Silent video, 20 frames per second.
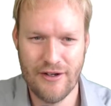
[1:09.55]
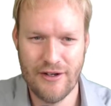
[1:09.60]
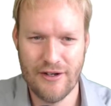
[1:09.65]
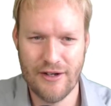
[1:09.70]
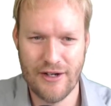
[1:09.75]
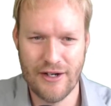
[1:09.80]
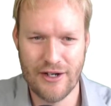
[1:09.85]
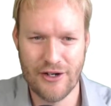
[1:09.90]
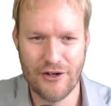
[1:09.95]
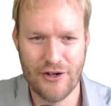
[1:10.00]

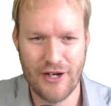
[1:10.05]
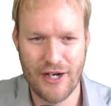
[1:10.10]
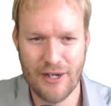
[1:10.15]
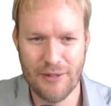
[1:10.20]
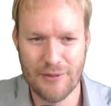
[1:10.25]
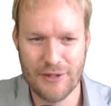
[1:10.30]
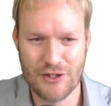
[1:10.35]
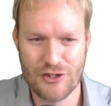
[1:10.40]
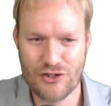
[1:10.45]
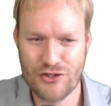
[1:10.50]
I don't know how
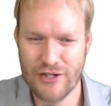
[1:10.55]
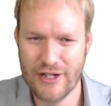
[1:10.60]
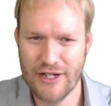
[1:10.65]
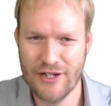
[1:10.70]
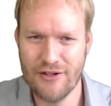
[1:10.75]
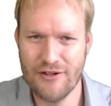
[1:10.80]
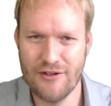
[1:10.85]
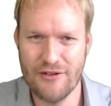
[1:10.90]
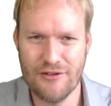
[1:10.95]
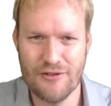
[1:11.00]
much
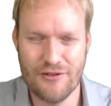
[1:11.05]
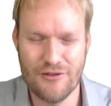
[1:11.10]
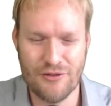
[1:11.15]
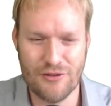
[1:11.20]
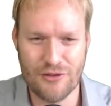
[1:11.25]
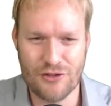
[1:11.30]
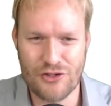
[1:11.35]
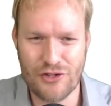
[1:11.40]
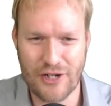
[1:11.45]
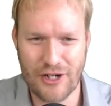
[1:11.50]
trig
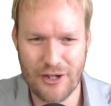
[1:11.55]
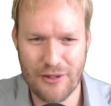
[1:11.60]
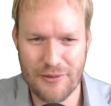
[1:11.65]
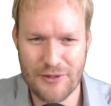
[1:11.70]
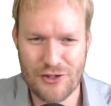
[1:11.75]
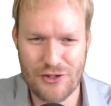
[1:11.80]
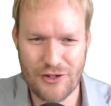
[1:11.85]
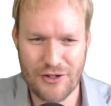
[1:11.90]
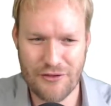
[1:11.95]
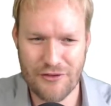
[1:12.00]
or
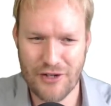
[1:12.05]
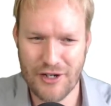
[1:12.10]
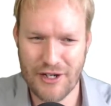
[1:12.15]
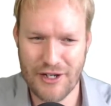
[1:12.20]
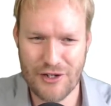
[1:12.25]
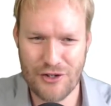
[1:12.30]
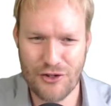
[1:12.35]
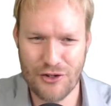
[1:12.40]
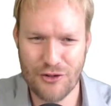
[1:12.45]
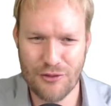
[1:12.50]
trigonometry you've got
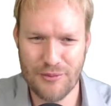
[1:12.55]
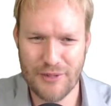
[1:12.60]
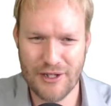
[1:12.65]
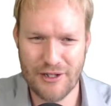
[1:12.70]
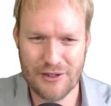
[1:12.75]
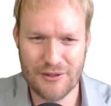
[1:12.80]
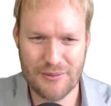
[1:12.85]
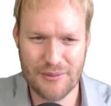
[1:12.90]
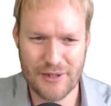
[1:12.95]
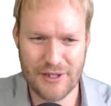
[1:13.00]
under your
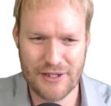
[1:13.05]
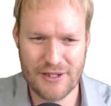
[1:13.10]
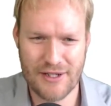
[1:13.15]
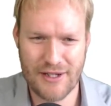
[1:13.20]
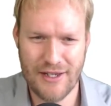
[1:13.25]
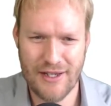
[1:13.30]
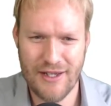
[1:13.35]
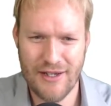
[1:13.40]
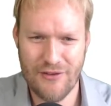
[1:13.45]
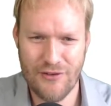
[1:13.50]
belt, but if
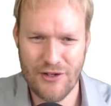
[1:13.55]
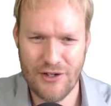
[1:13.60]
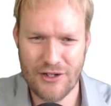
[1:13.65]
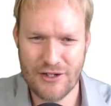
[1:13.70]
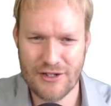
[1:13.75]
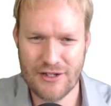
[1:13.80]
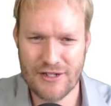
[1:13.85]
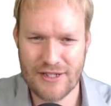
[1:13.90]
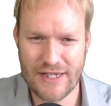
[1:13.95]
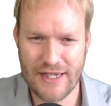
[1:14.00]
we look at
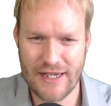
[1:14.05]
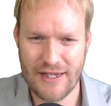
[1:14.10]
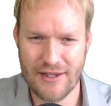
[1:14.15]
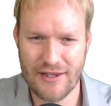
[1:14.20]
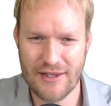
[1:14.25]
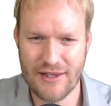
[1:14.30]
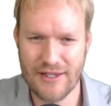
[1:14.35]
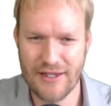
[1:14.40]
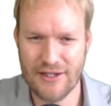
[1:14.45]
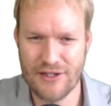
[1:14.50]
a tan
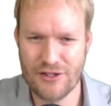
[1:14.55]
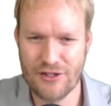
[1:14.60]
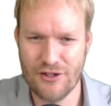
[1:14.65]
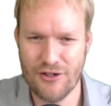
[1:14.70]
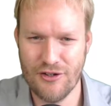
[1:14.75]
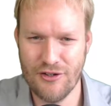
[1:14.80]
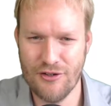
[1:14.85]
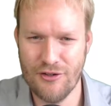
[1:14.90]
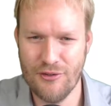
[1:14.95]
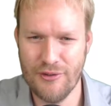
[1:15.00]
theta,
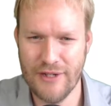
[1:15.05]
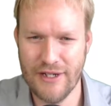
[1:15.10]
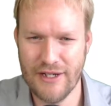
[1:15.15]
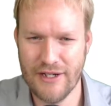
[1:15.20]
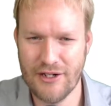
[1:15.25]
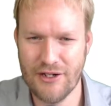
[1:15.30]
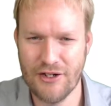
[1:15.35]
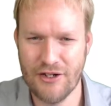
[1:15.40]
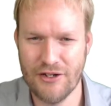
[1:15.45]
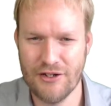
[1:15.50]
all we need
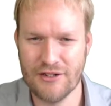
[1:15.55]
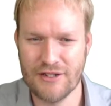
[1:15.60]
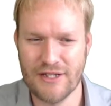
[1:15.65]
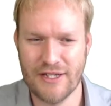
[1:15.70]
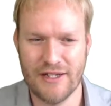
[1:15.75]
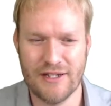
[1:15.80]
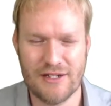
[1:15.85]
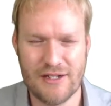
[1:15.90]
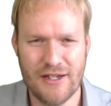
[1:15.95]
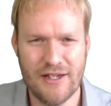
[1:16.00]
to know is
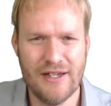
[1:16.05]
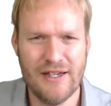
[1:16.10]
that